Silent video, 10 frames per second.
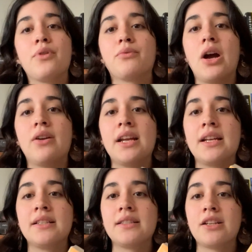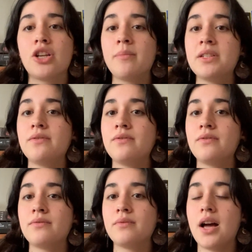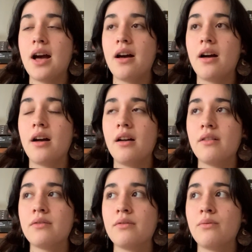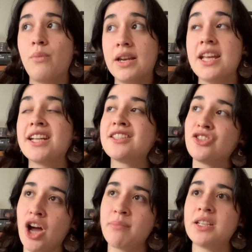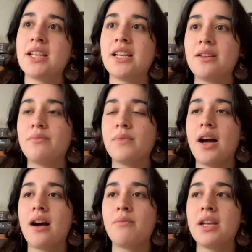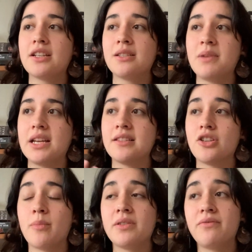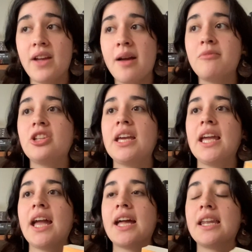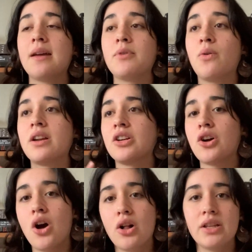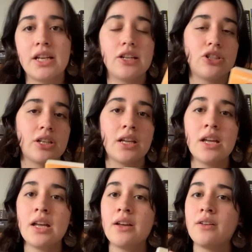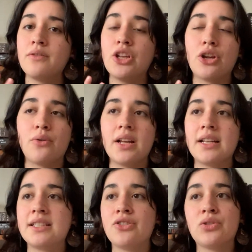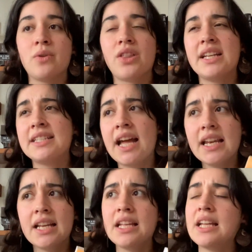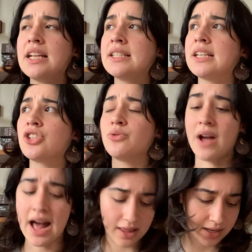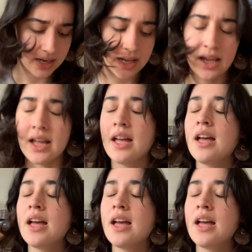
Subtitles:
throughout his adoptive, when he gets adopted, and we get to meet his adoptive family and him going to college. And, you know, it deals with identity, sexuality,